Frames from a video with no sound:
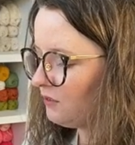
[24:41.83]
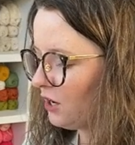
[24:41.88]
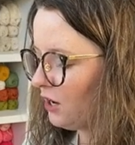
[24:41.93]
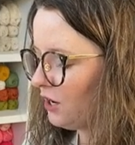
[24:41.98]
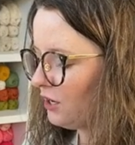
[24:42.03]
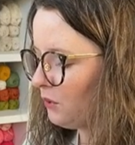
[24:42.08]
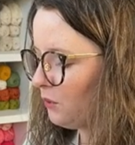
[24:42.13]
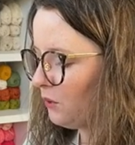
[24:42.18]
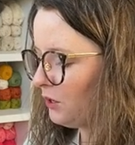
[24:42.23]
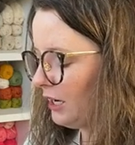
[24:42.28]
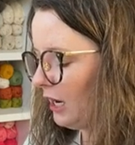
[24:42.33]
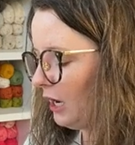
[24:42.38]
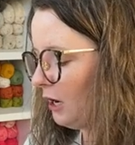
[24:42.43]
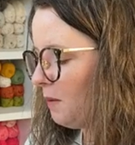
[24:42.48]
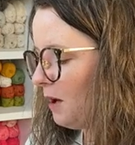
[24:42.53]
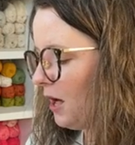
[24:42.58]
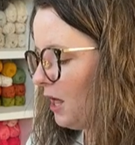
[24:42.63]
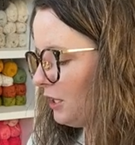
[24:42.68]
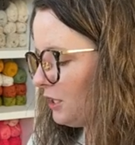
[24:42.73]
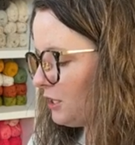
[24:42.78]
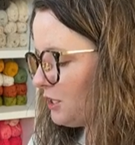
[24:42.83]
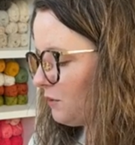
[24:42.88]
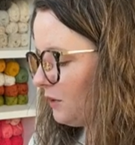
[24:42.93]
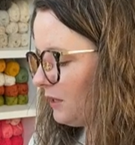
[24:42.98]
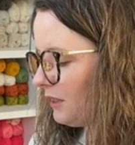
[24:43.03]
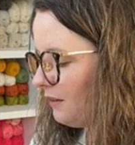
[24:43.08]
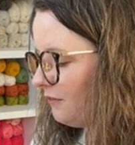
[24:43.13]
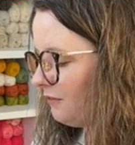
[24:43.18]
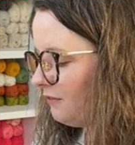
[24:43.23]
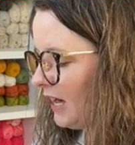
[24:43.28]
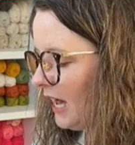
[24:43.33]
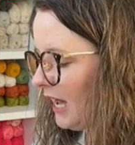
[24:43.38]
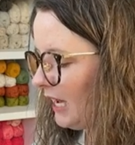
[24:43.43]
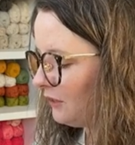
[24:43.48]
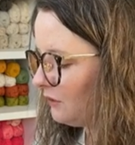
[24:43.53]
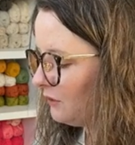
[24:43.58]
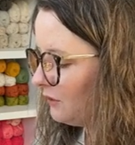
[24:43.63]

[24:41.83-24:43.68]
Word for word: card or nail polish with a file.